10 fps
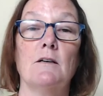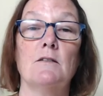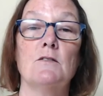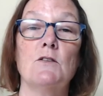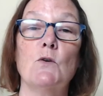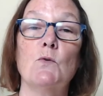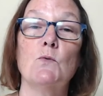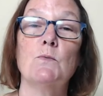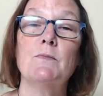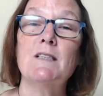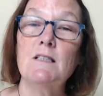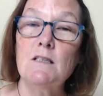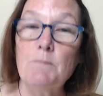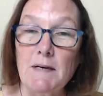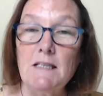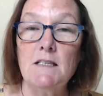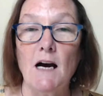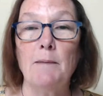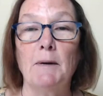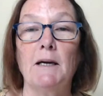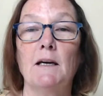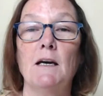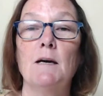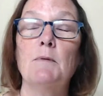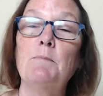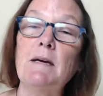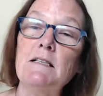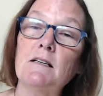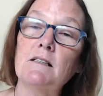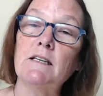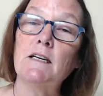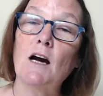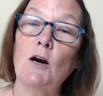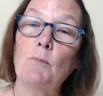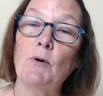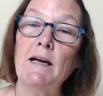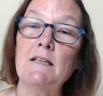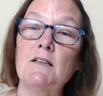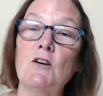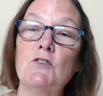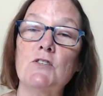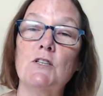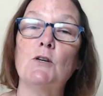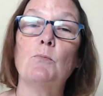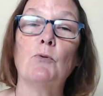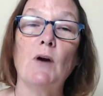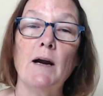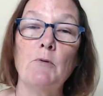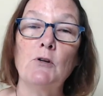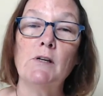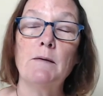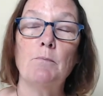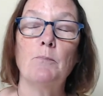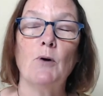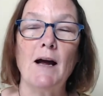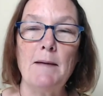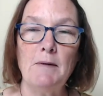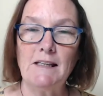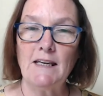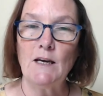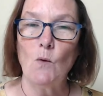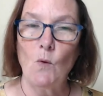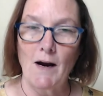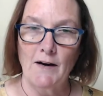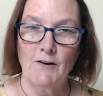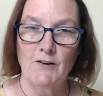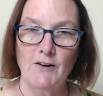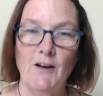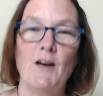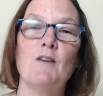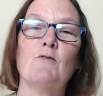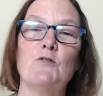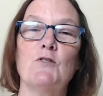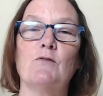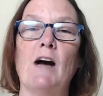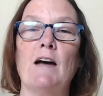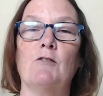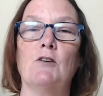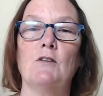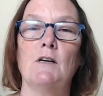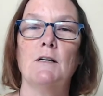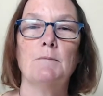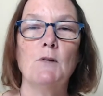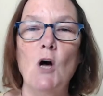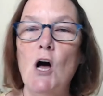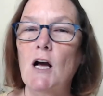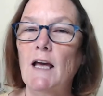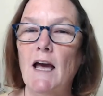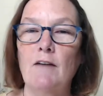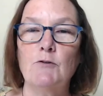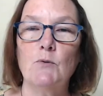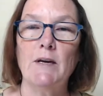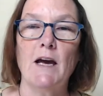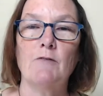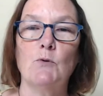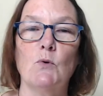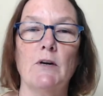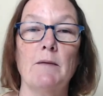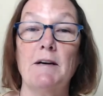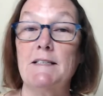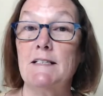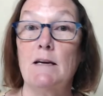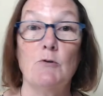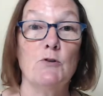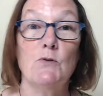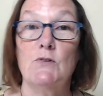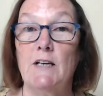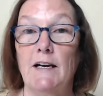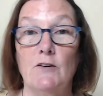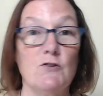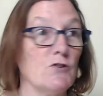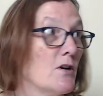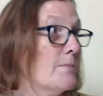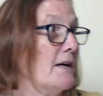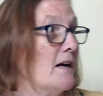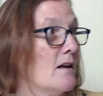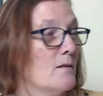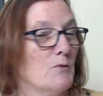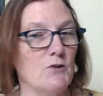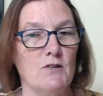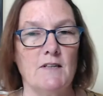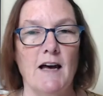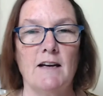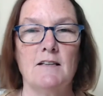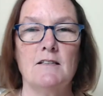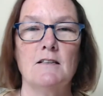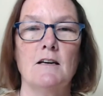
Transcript: So this is a big topic, but basically our brains are still primarily, primarily wired for survival, long after we have to worry about saber-toothed tigers jumping out of the bushes at us.